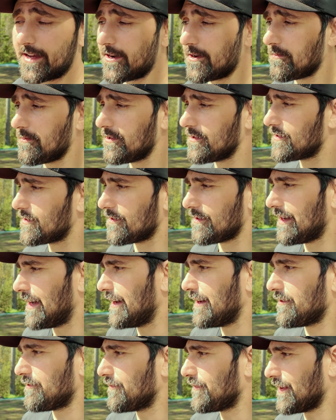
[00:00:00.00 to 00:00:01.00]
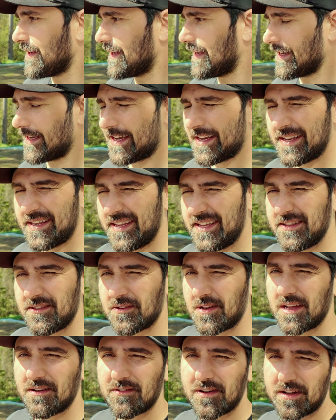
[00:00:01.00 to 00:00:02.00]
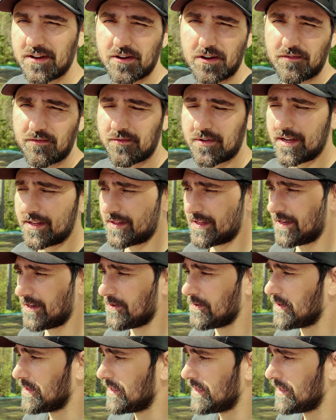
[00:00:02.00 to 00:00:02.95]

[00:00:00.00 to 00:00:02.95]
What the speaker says: terrible, so I don't feel like I need to level it off right now.